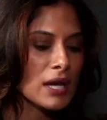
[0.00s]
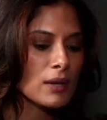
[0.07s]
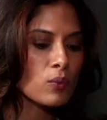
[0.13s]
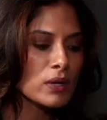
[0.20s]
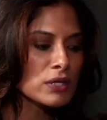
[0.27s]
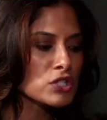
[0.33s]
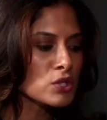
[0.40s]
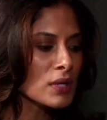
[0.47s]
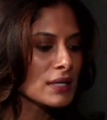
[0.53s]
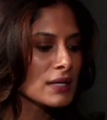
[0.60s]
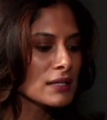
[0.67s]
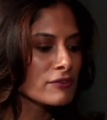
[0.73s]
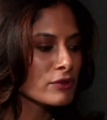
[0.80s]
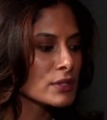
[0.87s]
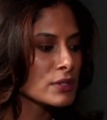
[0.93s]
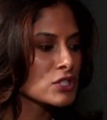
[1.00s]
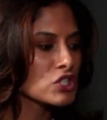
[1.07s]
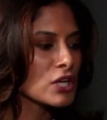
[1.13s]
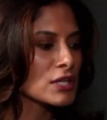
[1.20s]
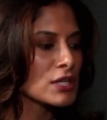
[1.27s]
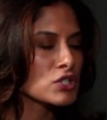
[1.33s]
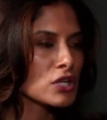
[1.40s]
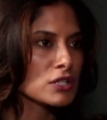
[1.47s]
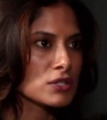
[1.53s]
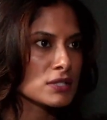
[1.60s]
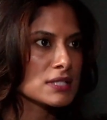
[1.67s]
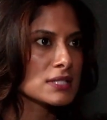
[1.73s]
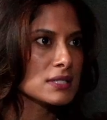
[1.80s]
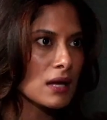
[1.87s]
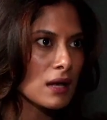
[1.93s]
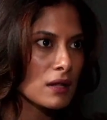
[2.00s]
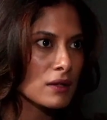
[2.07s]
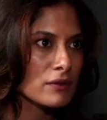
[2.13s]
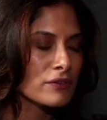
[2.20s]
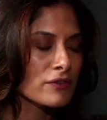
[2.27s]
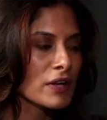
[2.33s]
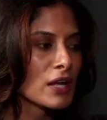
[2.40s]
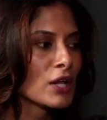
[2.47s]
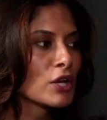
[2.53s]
And once you can influence change on yourself,